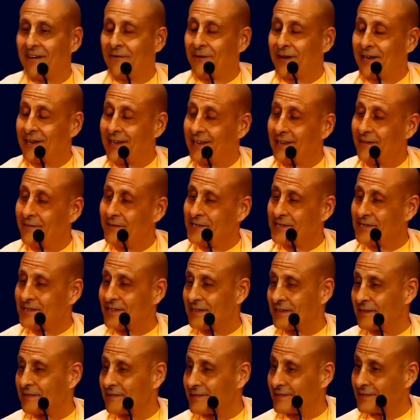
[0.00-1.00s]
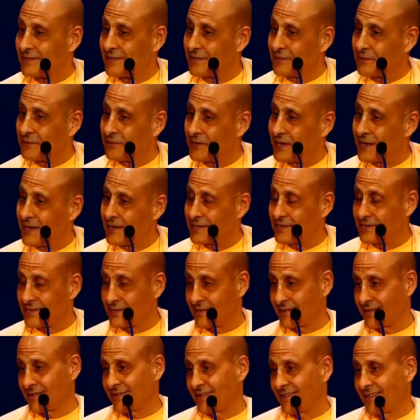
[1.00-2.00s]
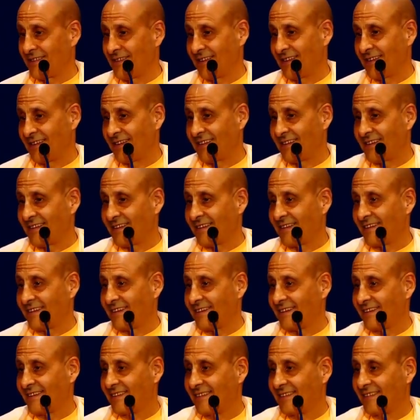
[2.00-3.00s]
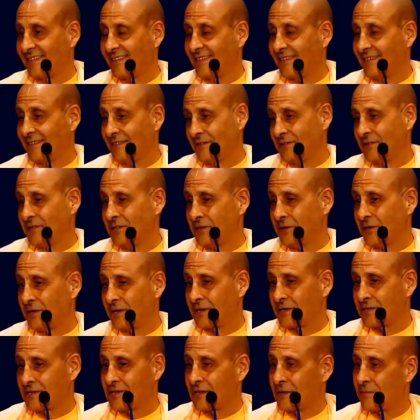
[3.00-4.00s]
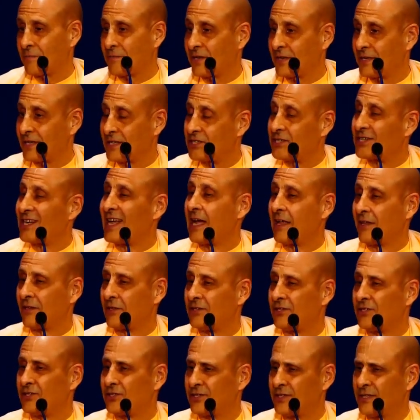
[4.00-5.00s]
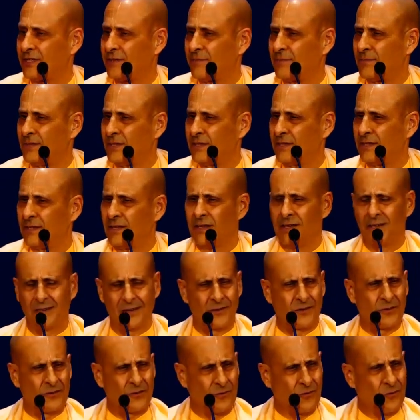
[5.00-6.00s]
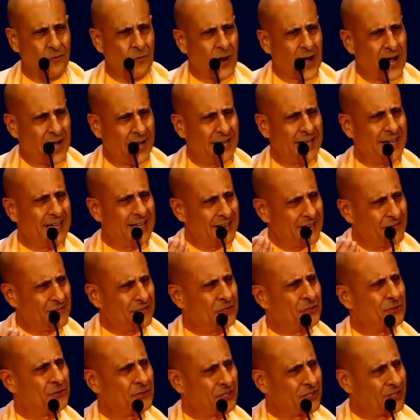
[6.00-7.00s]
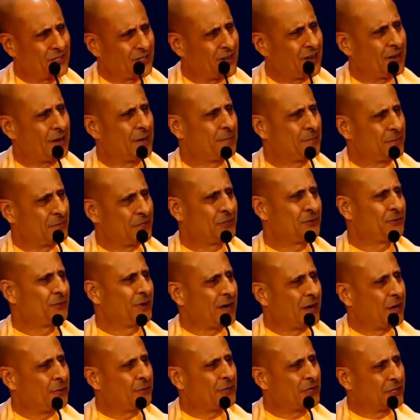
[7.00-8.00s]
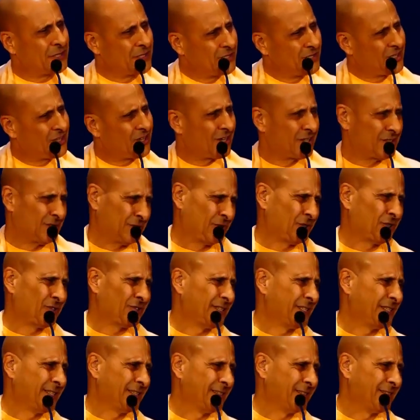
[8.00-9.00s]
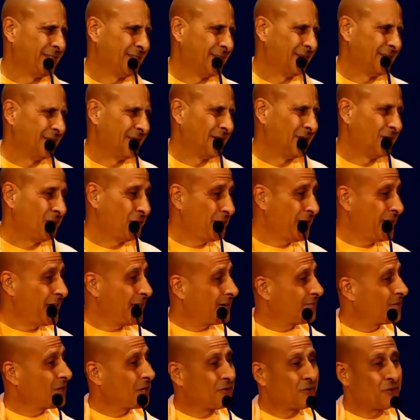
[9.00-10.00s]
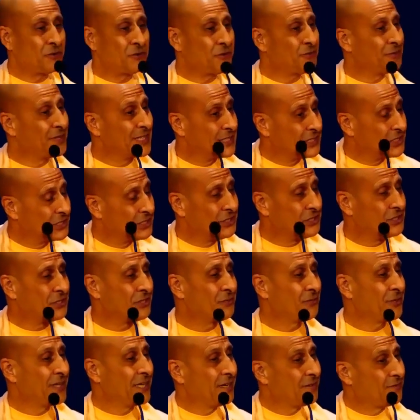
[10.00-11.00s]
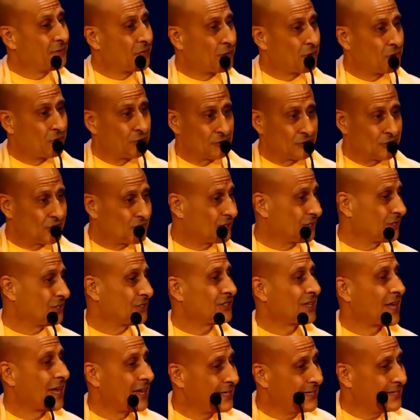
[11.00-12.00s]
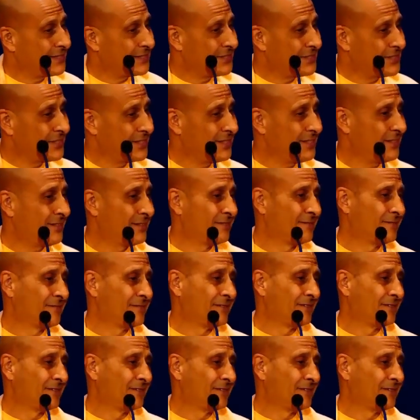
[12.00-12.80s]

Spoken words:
When he was in the West, in New York, somebody challenged him. Why have you come to our country? We have our own religion, we have our own society.